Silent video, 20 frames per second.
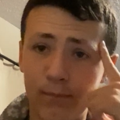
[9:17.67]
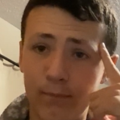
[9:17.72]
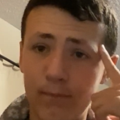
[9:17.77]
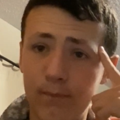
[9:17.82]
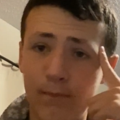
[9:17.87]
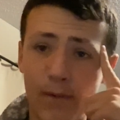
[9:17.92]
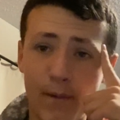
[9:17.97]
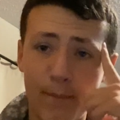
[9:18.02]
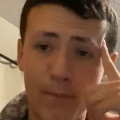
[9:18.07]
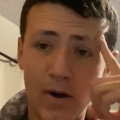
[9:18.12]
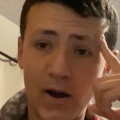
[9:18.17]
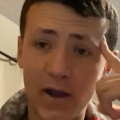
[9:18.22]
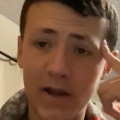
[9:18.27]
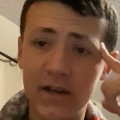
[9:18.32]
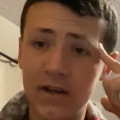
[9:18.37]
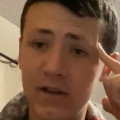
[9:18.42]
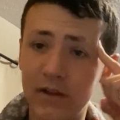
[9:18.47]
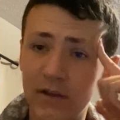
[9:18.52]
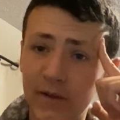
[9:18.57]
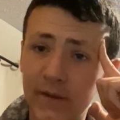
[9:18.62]
my
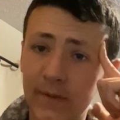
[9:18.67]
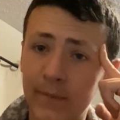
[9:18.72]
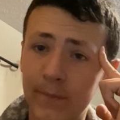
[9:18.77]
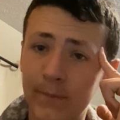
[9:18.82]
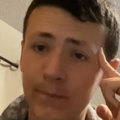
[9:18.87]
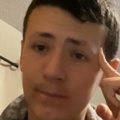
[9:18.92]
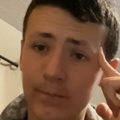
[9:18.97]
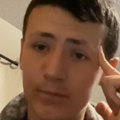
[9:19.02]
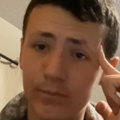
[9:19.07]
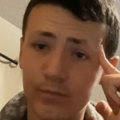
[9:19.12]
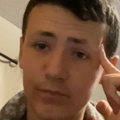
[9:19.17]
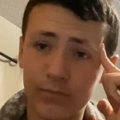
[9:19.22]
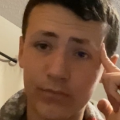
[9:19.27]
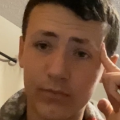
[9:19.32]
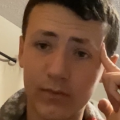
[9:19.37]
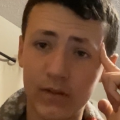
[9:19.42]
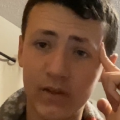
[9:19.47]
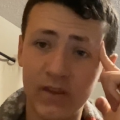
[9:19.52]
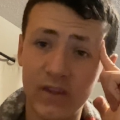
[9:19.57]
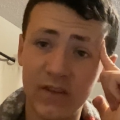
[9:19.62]
mind
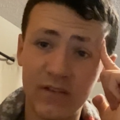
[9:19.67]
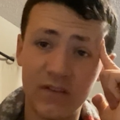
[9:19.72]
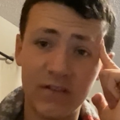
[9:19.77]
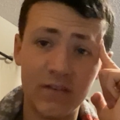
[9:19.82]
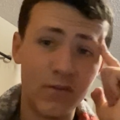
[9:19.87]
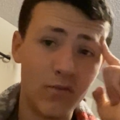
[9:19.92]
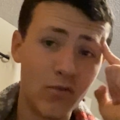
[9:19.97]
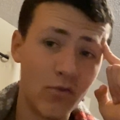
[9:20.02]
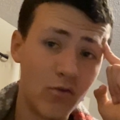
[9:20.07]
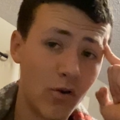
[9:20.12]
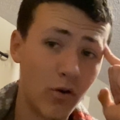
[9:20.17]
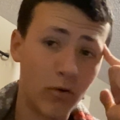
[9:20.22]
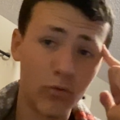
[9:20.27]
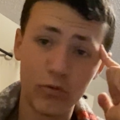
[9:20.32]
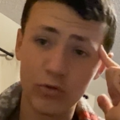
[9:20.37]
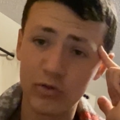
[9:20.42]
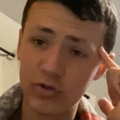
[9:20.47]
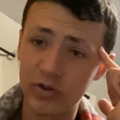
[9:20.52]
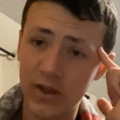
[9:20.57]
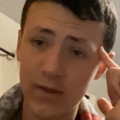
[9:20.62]
is in no
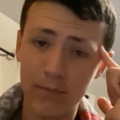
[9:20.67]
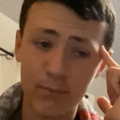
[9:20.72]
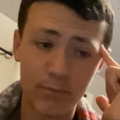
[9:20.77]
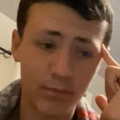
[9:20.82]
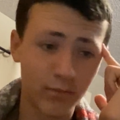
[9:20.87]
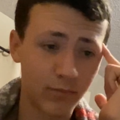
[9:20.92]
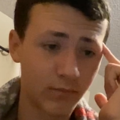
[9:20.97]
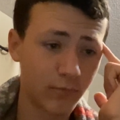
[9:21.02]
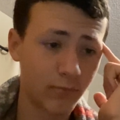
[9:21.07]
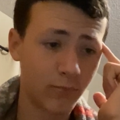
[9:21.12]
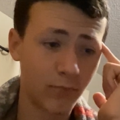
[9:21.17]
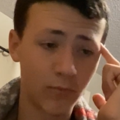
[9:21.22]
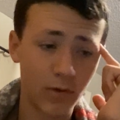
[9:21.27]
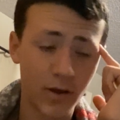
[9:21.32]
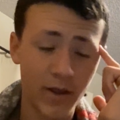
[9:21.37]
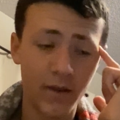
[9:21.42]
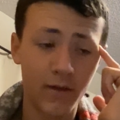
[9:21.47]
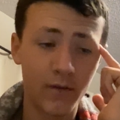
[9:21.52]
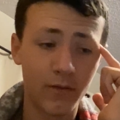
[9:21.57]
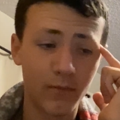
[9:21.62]

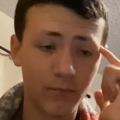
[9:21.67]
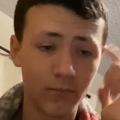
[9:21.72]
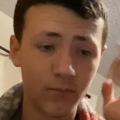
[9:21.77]
way,